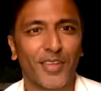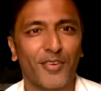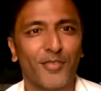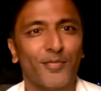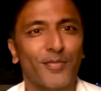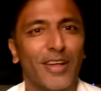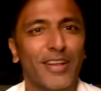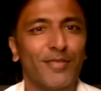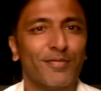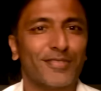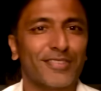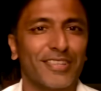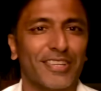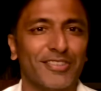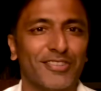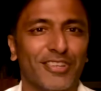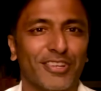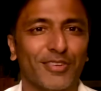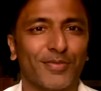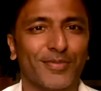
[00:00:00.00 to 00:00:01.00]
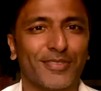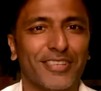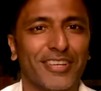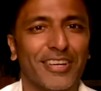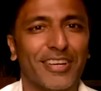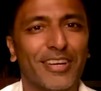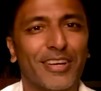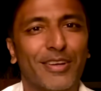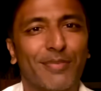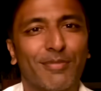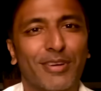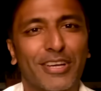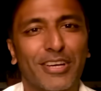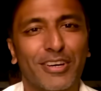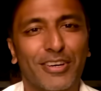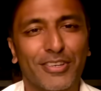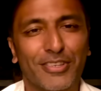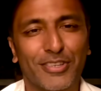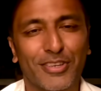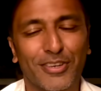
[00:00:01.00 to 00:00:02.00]
My name is Sanjay Gupta. I'm a
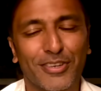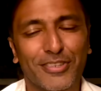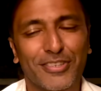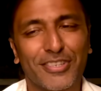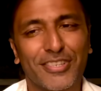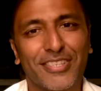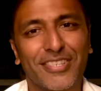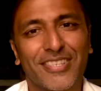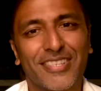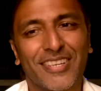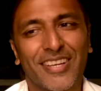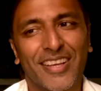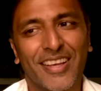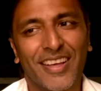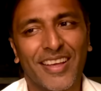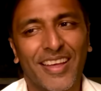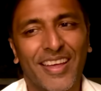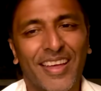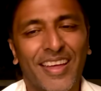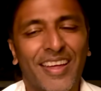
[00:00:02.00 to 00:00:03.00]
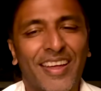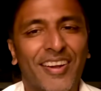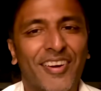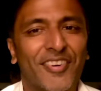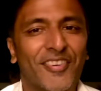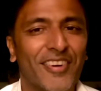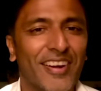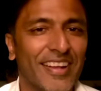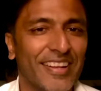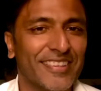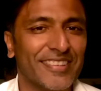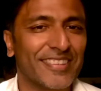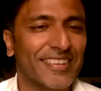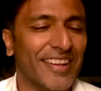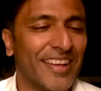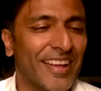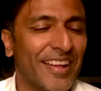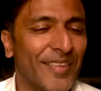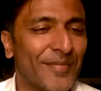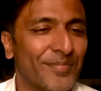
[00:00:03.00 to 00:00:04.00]
cardiologist. Right,
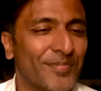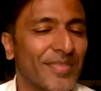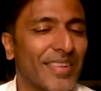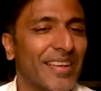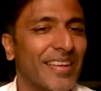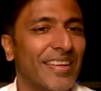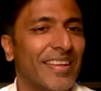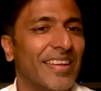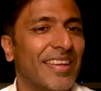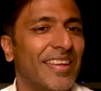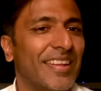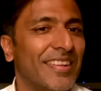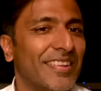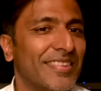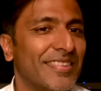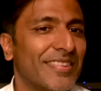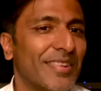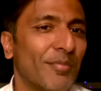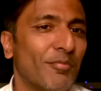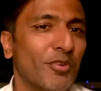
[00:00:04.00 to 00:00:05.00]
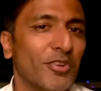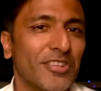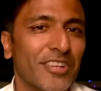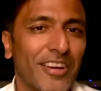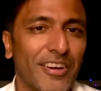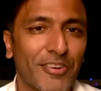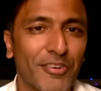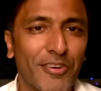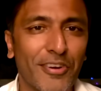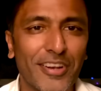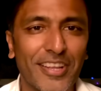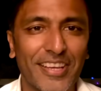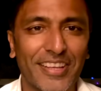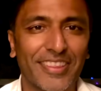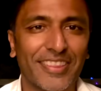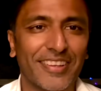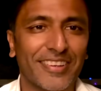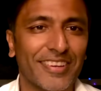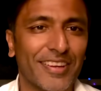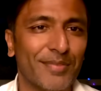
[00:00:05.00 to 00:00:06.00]
um, it is somewhat ironic
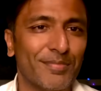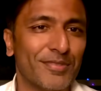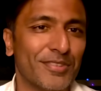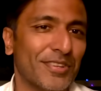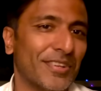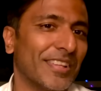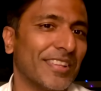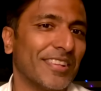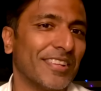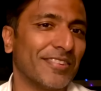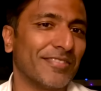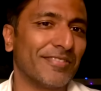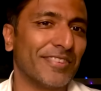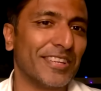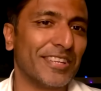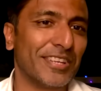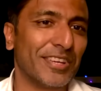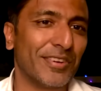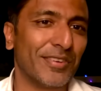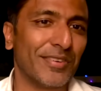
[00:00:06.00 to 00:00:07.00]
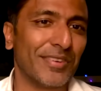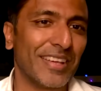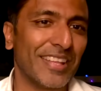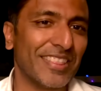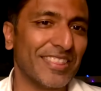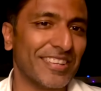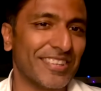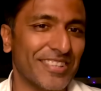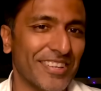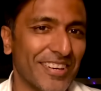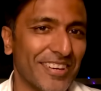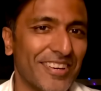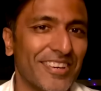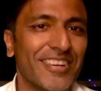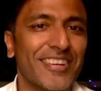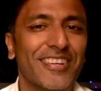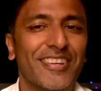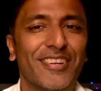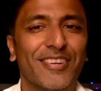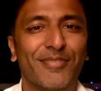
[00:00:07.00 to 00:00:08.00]
that I'm doing this video in the
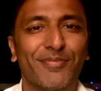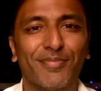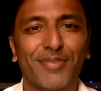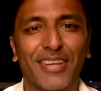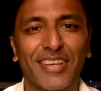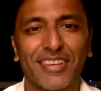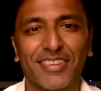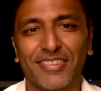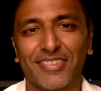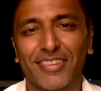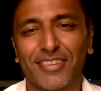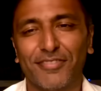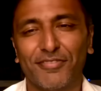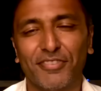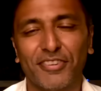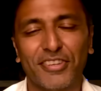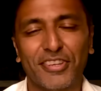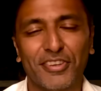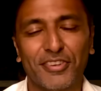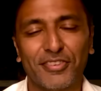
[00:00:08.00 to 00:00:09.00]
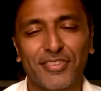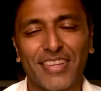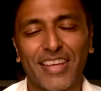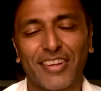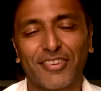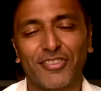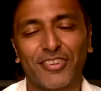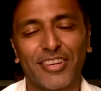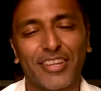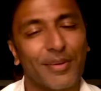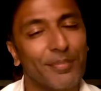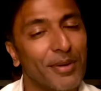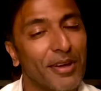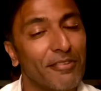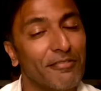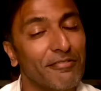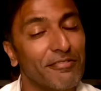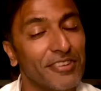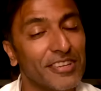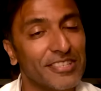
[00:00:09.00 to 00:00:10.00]
dark because this video is actually
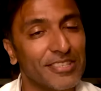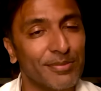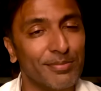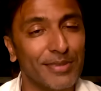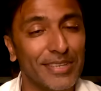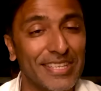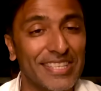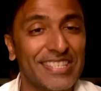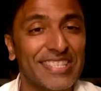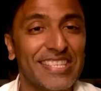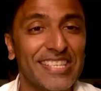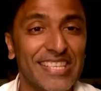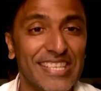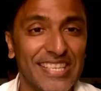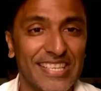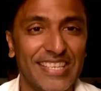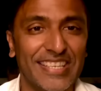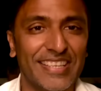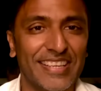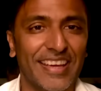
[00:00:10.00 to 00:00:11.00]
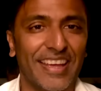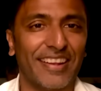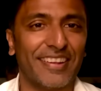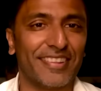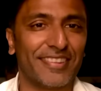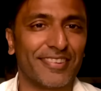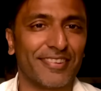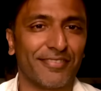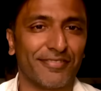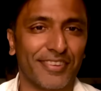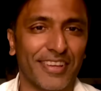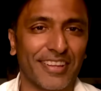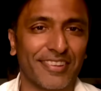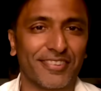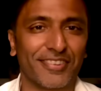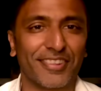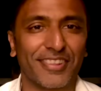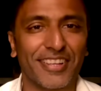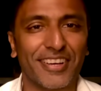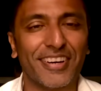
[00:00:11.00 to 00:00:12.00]
about vitamin D and its
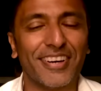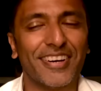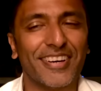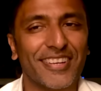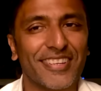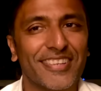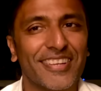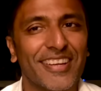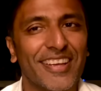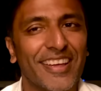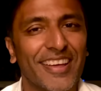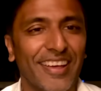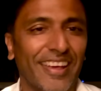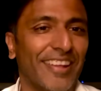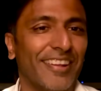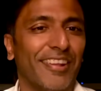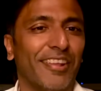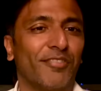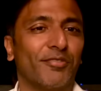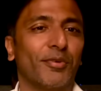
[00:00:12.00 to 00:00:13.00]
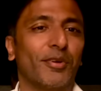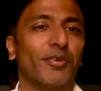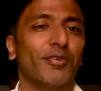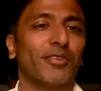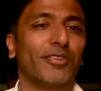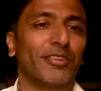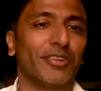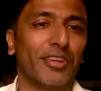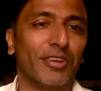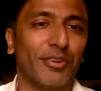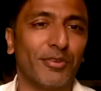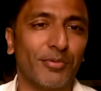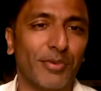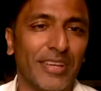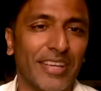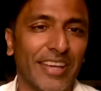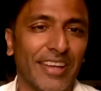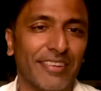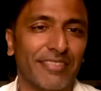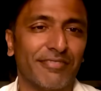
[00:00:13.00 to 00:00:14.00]
effects on the heart. And as we all know, we
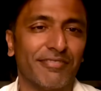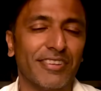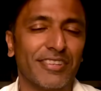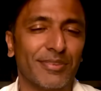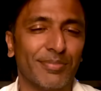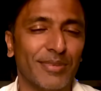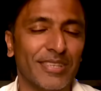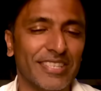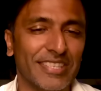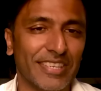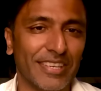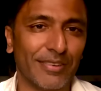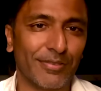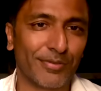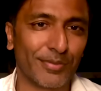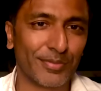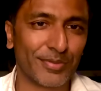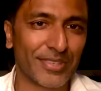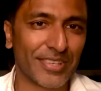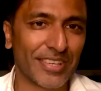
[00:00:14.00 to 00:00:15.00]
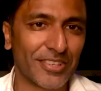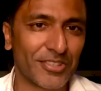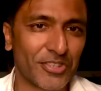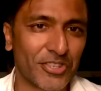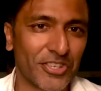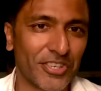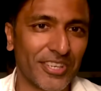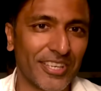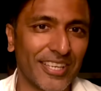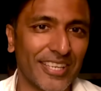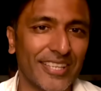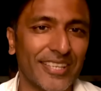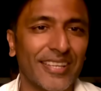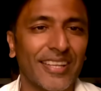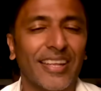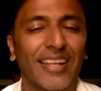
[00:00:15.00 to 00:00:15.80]
get vitamin D from sunshine.